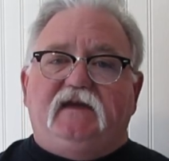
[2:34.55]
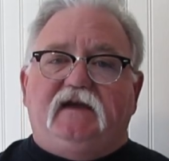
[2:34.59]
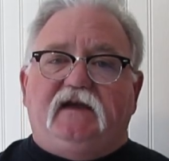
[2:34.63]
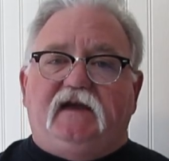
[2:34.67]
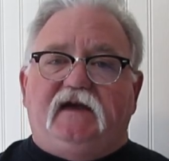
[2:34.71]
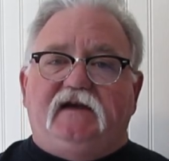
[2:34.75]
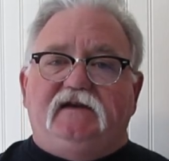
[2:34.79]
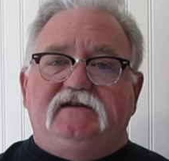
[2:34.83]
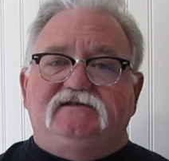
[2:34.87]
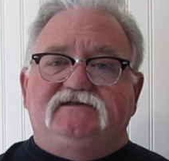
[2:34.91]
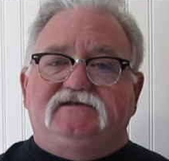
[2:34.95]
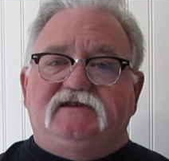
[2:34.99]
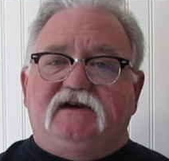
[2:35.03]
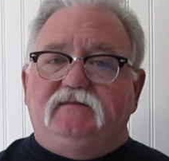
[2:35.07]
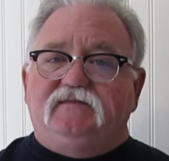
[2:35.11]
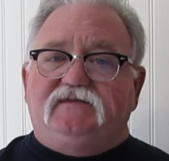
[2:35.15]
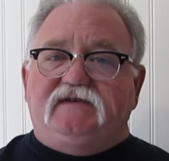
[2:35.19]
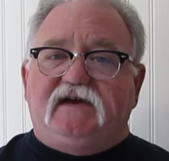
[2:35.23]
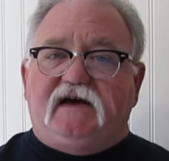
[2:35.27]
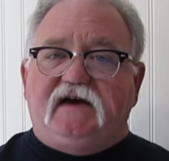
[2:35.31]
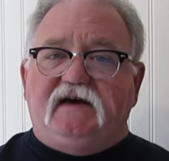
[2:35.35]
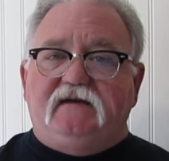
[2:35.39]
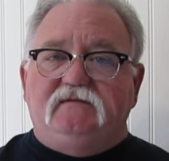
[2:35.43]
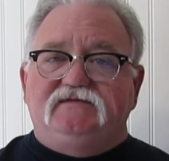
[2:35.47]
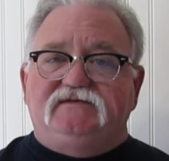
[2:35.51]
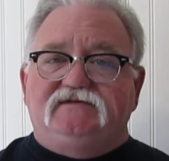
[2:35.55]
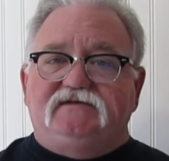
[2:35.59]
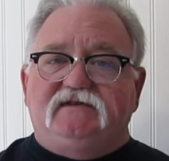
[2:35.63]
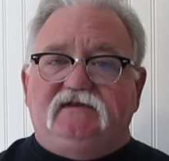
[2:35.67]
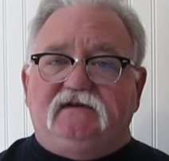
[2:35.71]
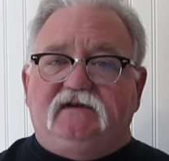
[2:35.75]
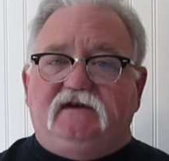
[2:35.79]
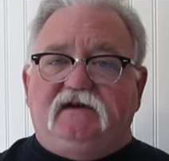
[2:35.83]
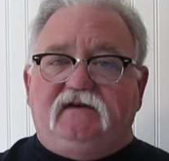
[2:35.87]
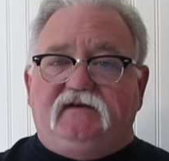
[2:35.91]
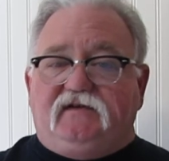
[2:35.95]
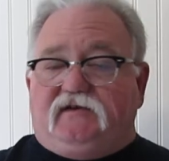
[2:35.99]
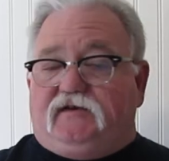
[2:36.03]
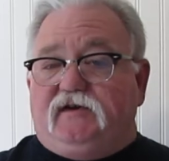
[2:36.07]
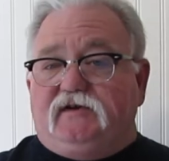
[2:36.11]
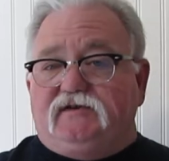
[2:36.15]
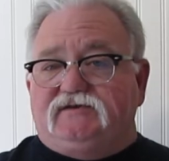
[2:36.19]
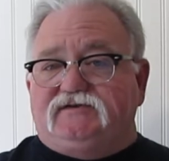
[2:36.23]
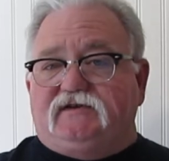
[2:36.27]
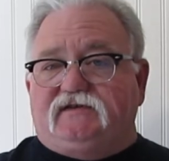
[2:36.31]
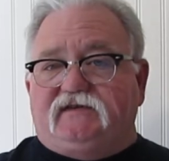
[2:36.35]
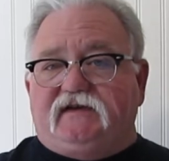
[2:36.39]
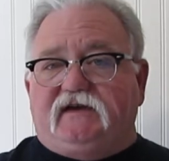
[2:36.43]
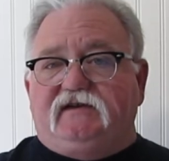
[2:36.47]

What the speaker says: And sometimes, usually